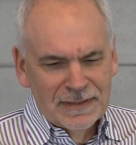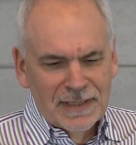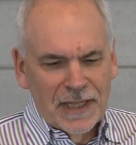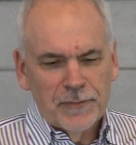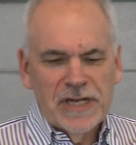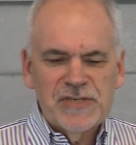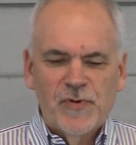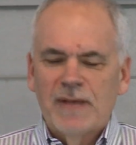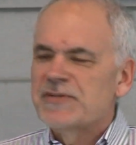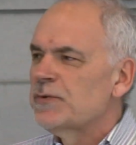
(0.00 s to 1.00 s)
Otherwise,
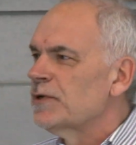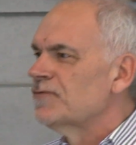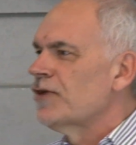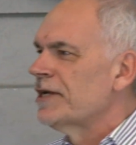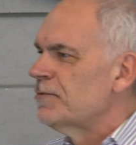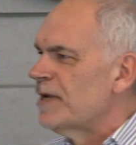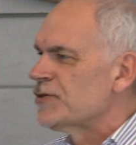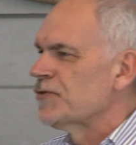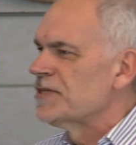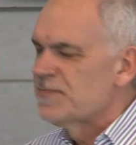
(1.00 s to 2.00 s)
perhaps he would have tried to
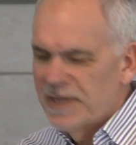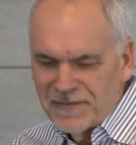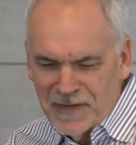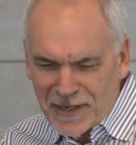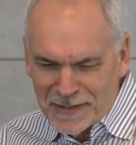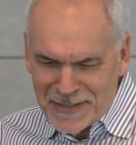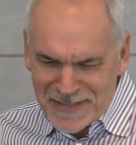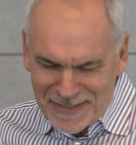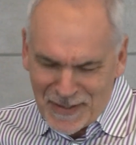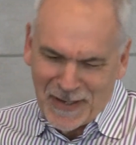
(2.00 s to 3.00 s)
measure the speed of
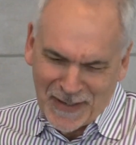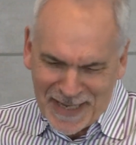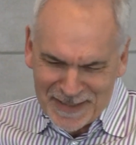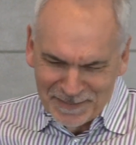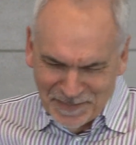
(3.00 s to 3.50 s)
darkness, not light.